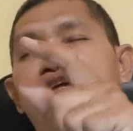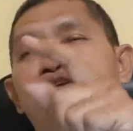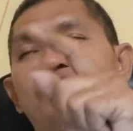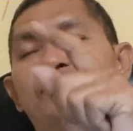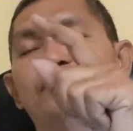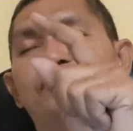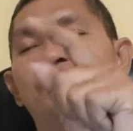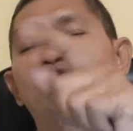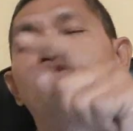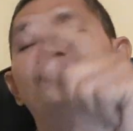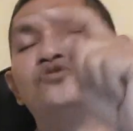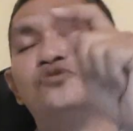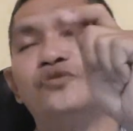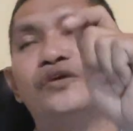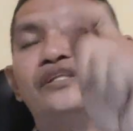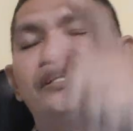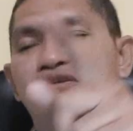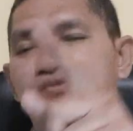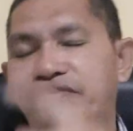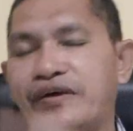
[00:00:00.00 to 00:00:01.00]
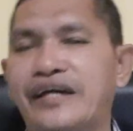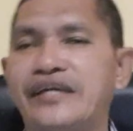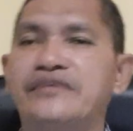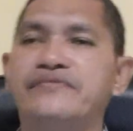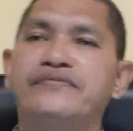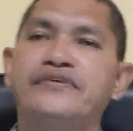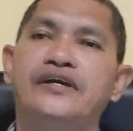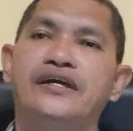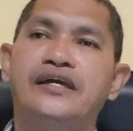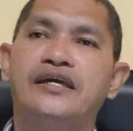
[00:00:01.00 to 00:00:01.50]
and to 25
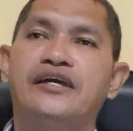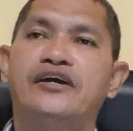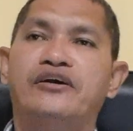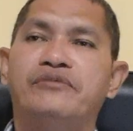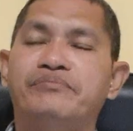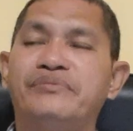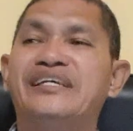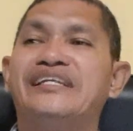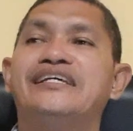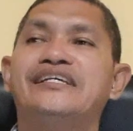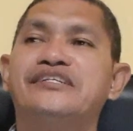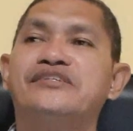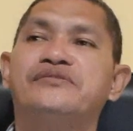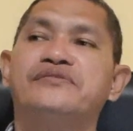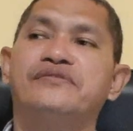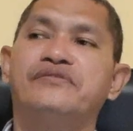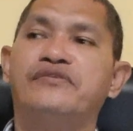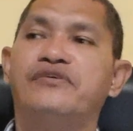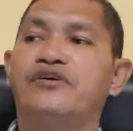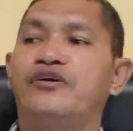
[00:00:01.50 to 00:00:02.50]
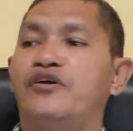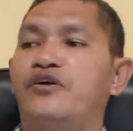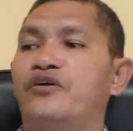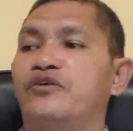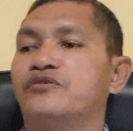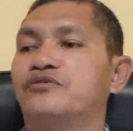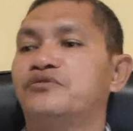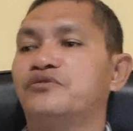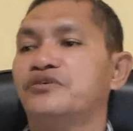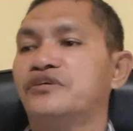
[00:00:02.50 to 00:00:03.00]
minutes
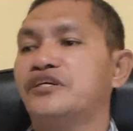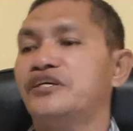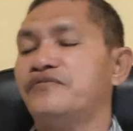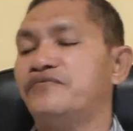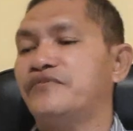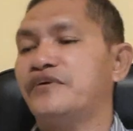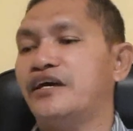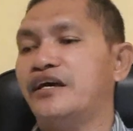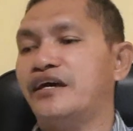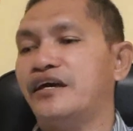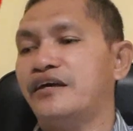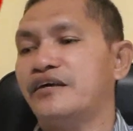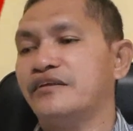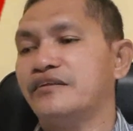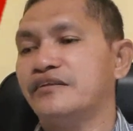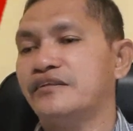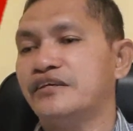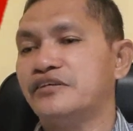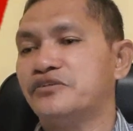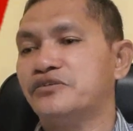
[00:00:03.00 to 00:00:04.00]
to give the